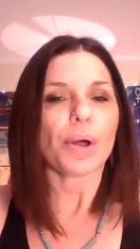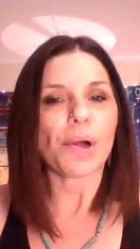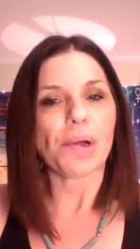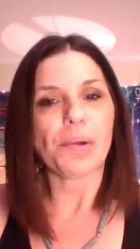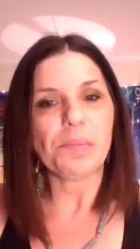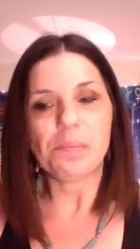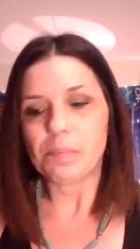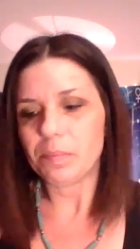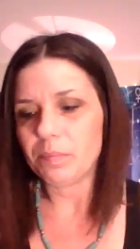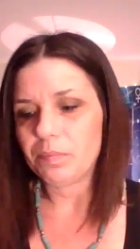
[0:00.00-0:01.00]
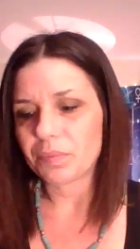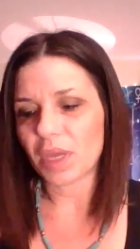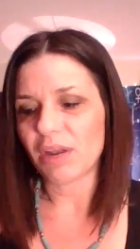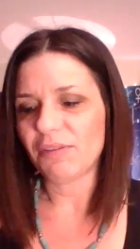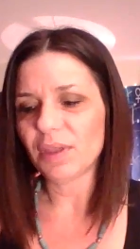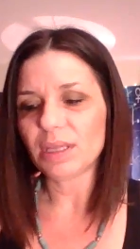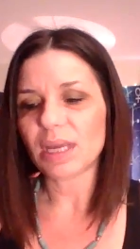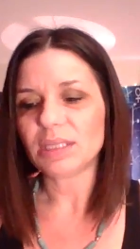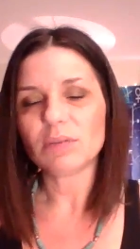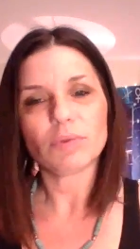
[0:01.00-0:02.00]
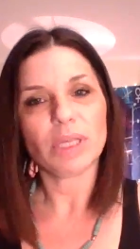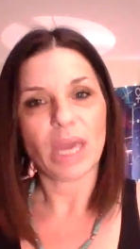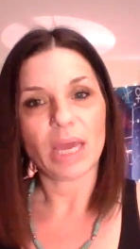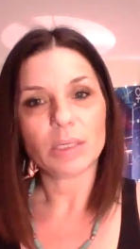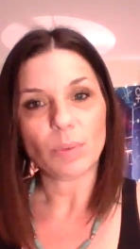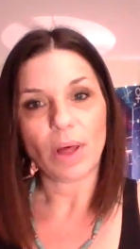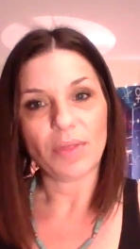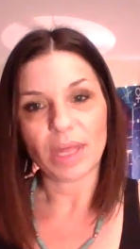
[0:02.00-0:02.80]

And I feel like that didn't really end well.